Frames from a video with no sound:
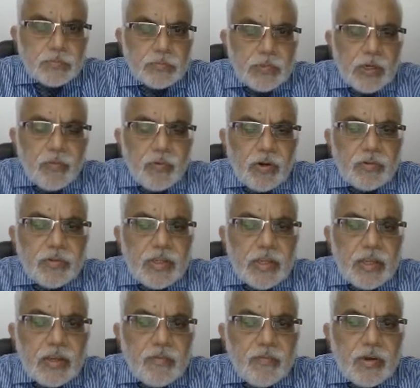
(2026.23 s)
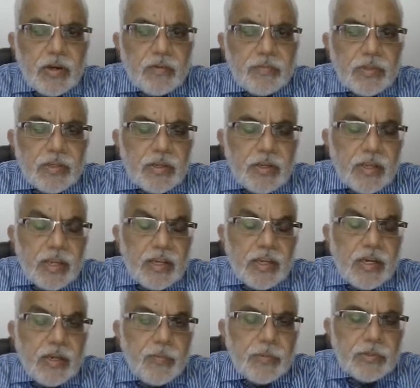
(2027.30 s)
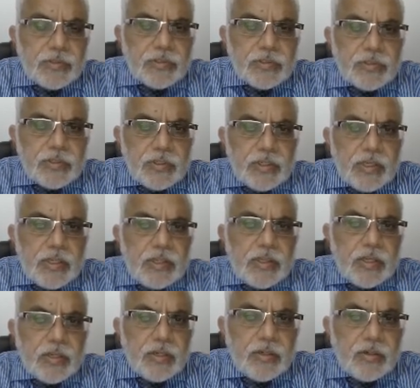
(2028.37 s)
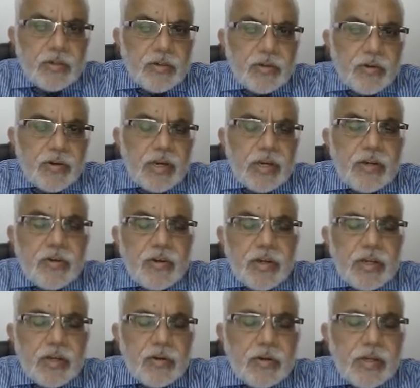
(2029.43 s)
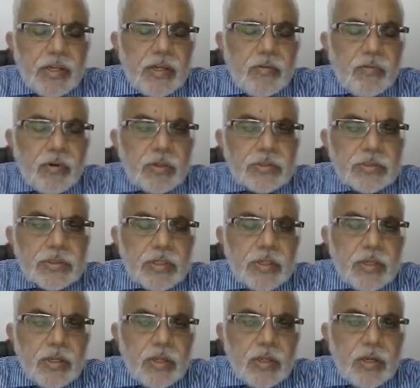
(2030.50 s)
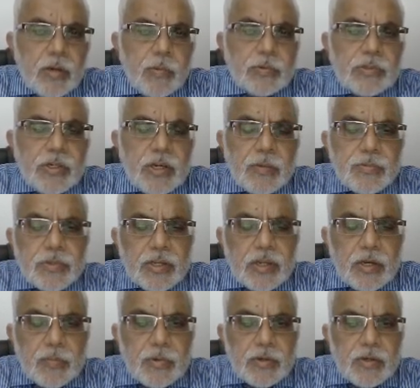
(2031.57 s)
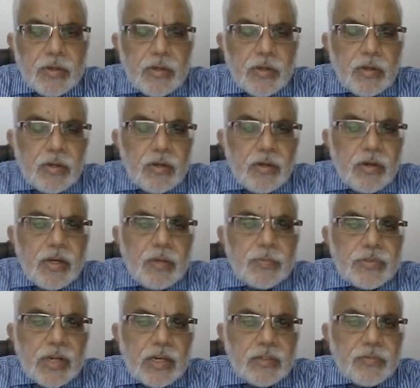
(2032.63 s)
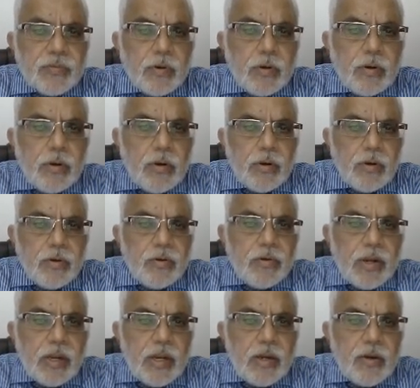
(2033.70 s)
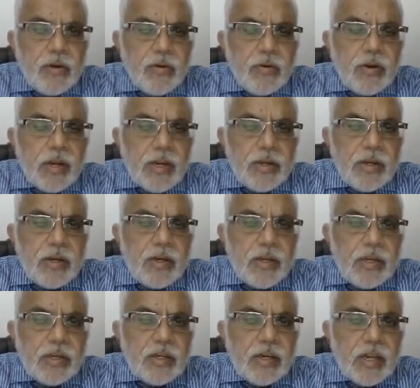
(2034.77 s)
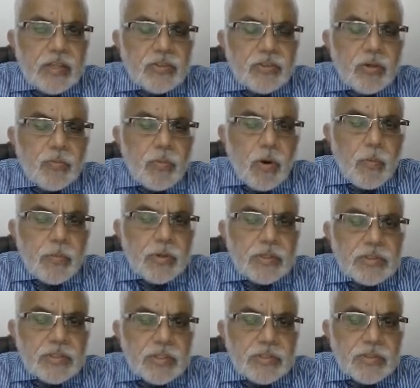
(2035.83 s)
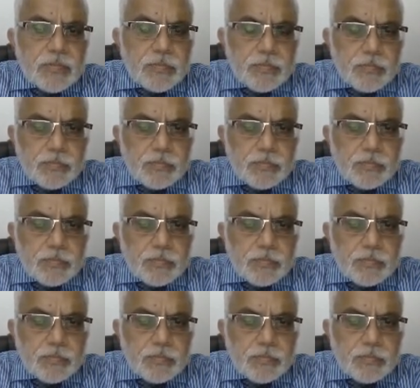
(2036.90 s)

And one of the agreements in the trade deal was about the TRIPS agreement. TRIPS stands for Trade Related Intellectual Property System,